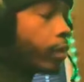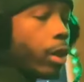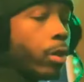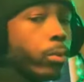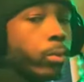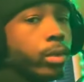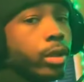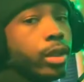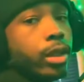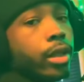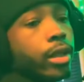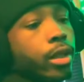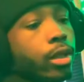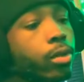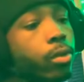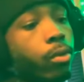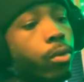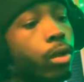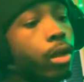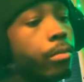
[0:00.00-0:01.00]
really get it
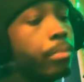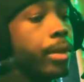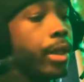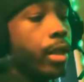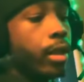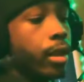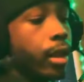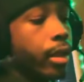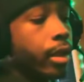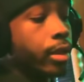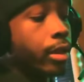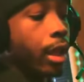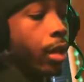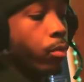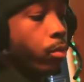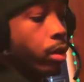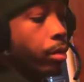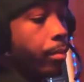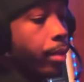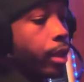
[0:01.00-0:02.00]
going, man. Like I, I
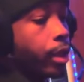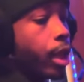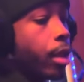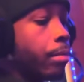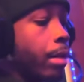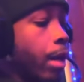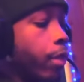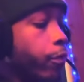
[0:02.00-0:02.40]
want to make that my